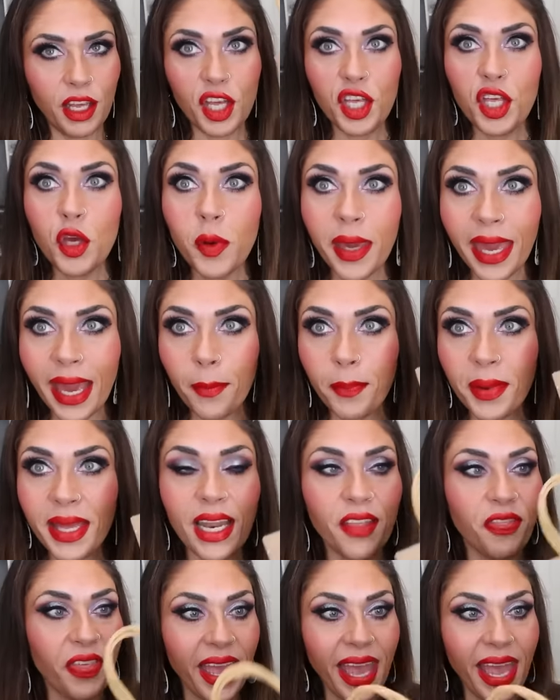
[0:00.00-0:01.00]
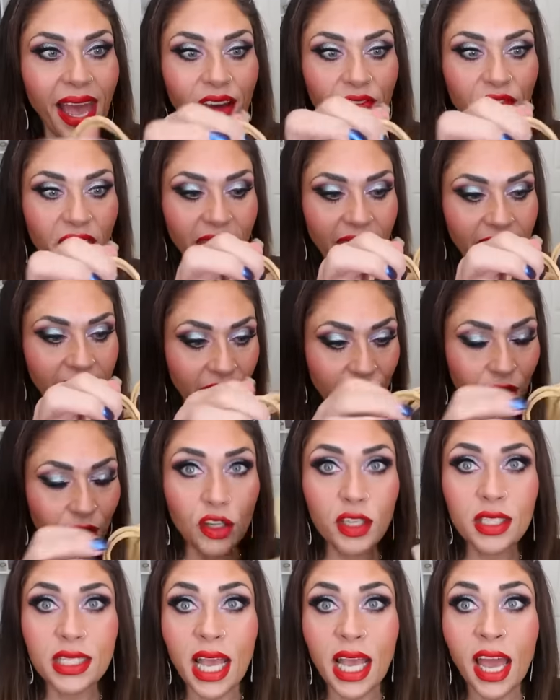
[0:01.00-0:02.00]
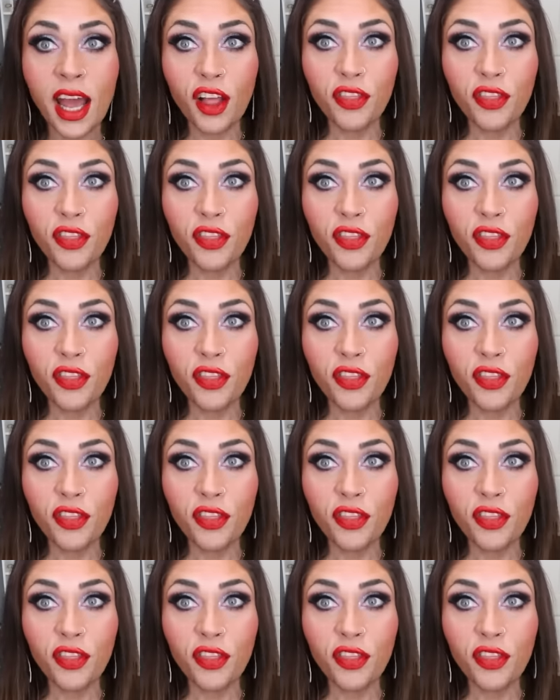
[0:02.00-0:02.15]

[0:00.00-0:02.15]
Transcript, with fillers: You can't beat They have the handles.